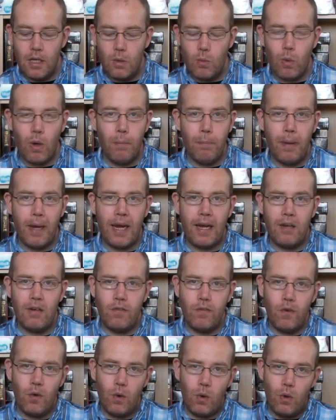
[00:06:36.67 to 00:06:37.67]
£1
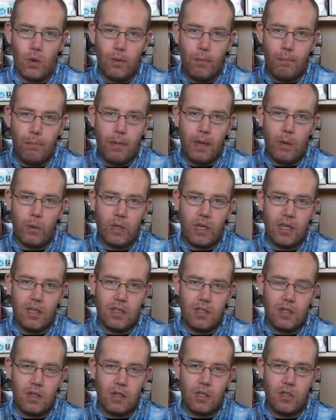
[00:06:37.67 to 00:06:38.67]
for Metal Gear
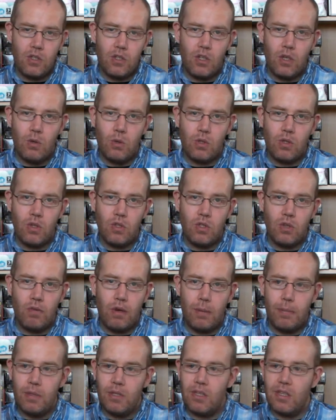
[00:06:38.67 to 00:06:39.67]
Solid 2 Sons of
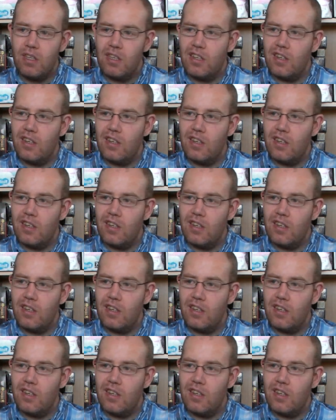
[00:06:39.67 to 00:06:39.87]
Liberty.